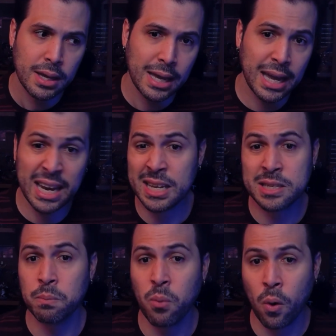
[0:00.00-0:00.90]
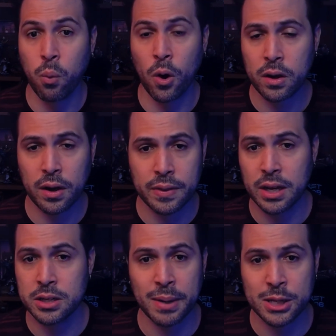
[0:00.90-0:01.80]
It is more work on the
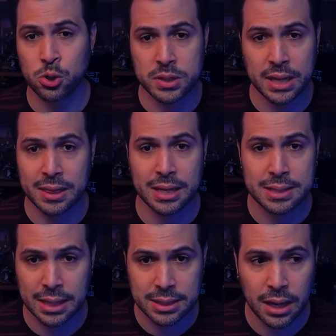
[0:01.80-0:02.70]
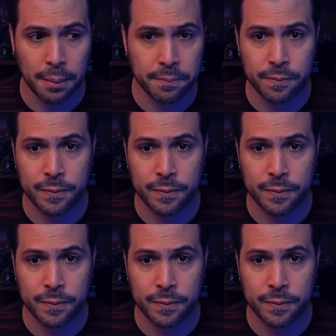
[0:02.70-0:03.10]
Dungeon Master to set these things up.